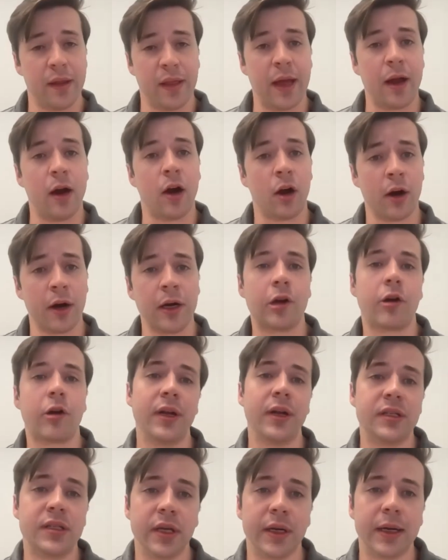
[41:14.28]
they are
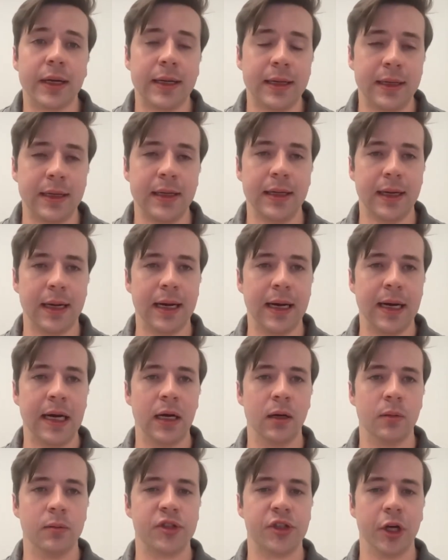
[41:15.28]
increasing.
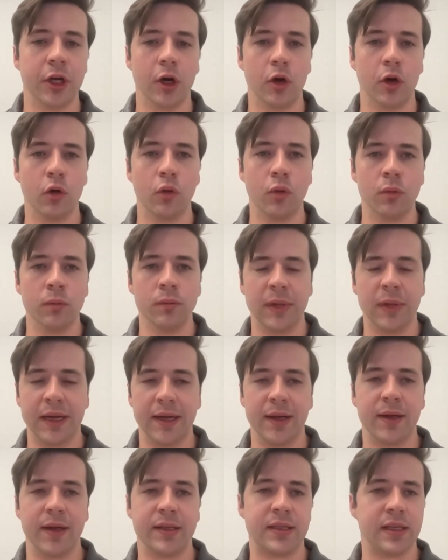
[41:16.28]
Um, so
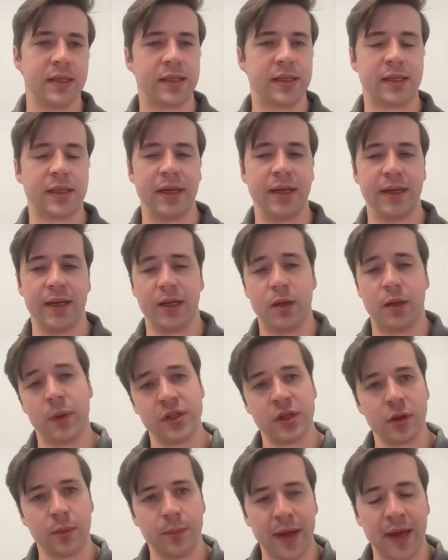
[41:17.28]
it, it's it depends
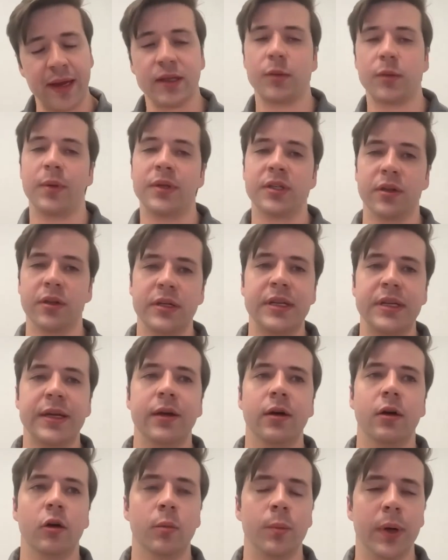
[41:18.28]
on the bank, depends on the
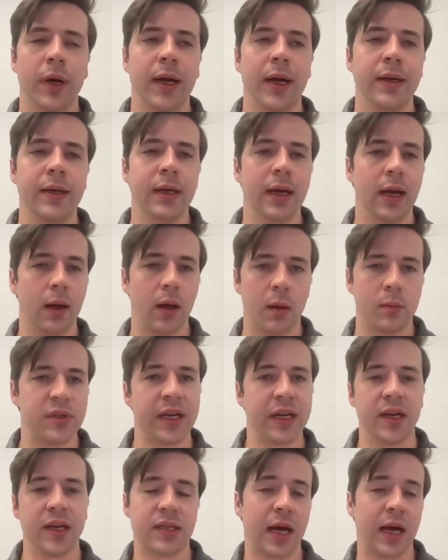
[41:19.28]
deal, but uh, I'm
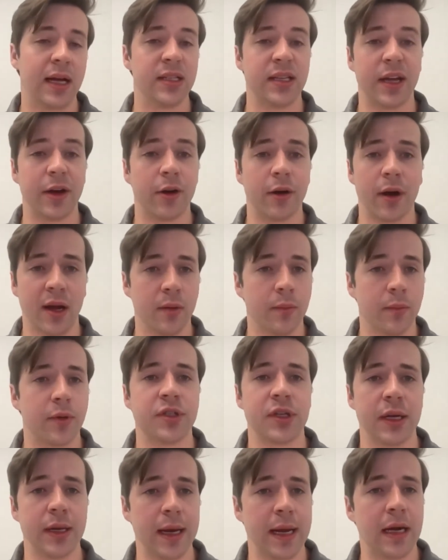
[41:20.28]
seeing as high as eight or nine
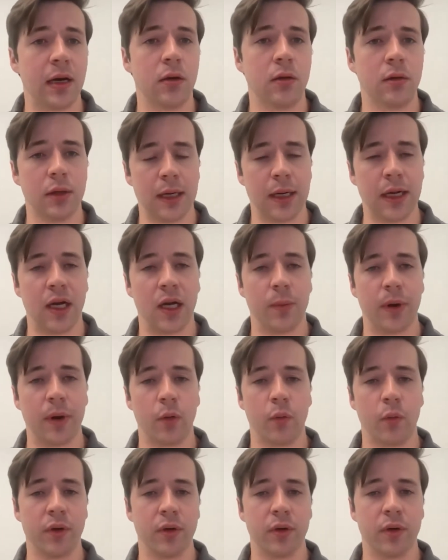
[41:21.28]
percent now, um, and I
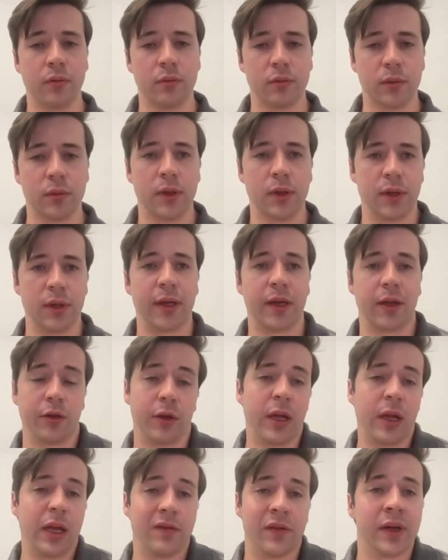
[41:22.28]
wouldn't. It could
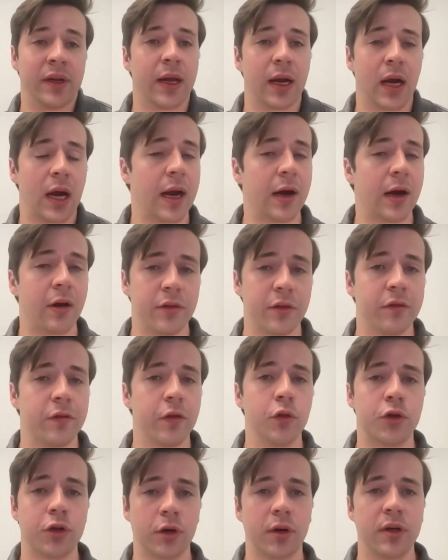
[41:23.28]
even get higher in the
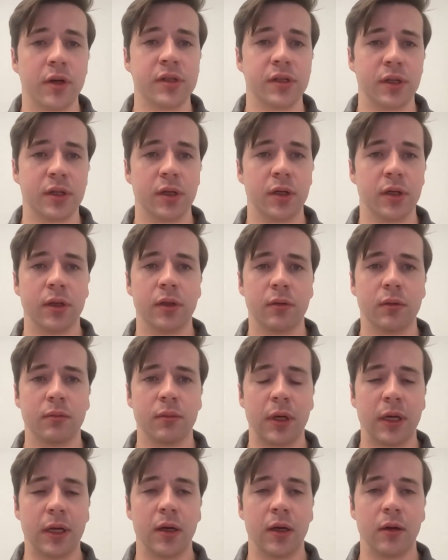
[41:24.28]
future as the
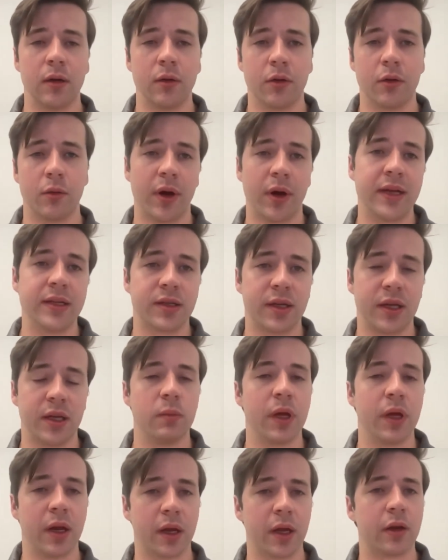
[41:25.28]
uh, the rates keep
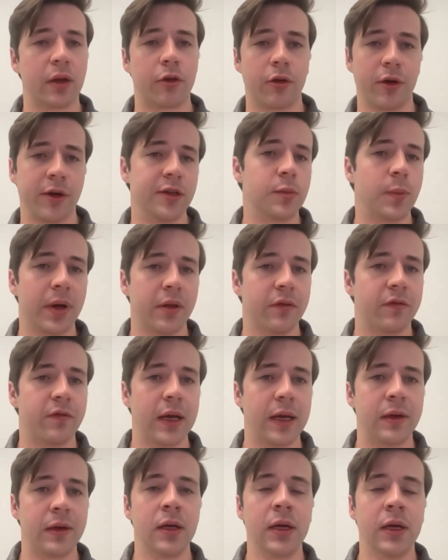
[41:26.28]
getting increased by the
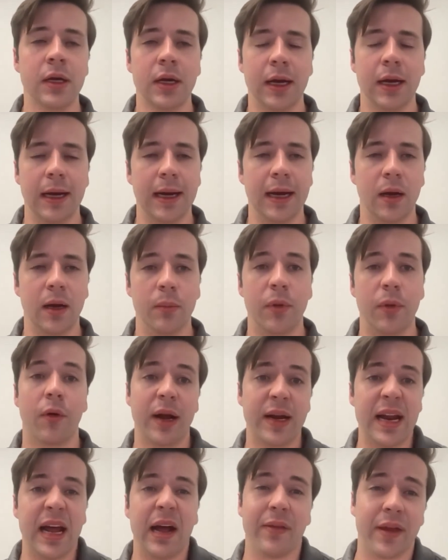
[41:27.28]
Fed. Um, but
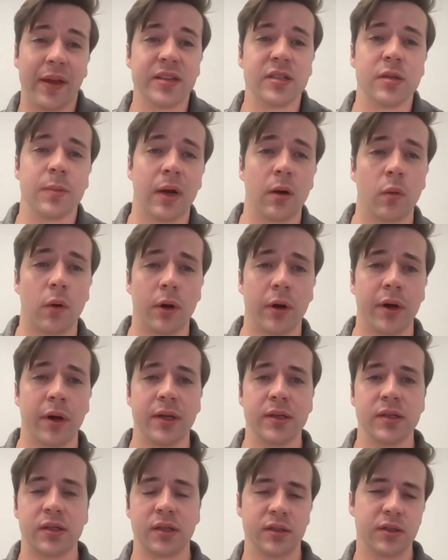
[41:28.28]
right now, that is about where it
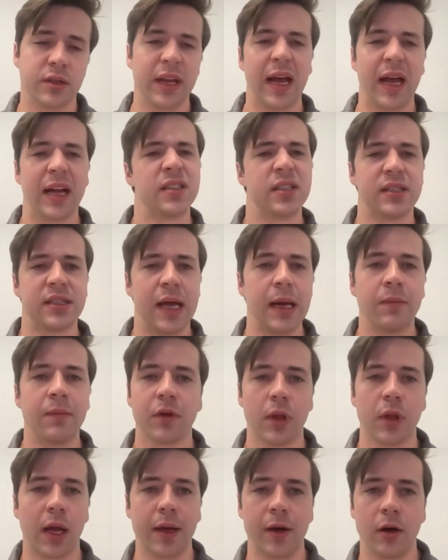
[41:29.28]
is, and yeah, it's the same for
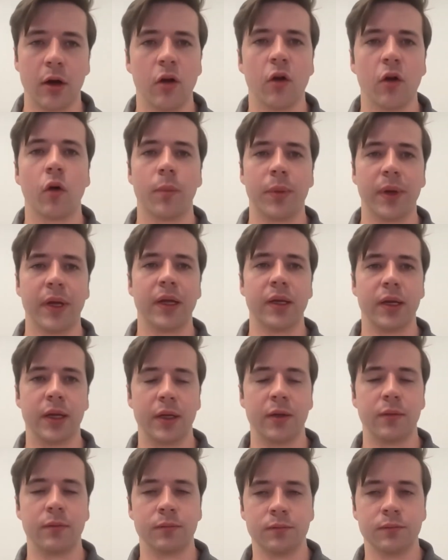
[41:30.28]
Line Haul or
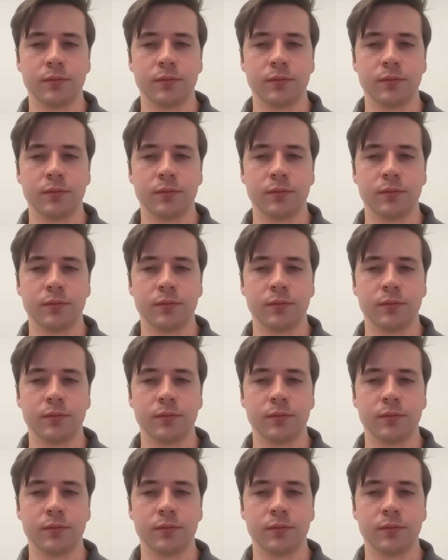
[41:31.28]
P&D.